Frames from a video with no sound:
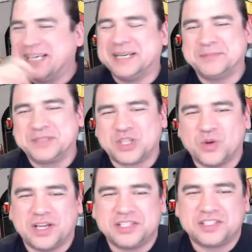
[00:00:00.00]
So
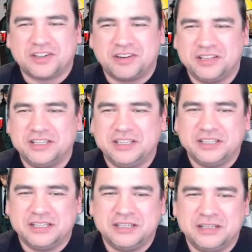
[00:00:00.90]
I started
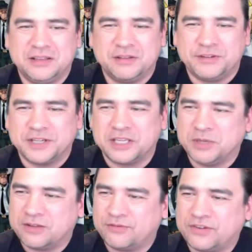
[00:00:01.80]
the Funky
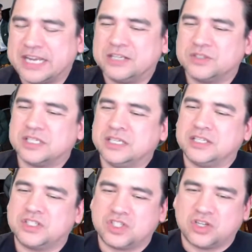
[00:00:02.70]
Monkey Frat House, and I
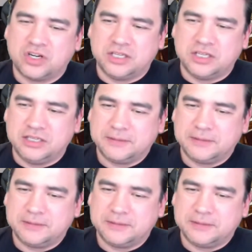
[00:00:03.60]
started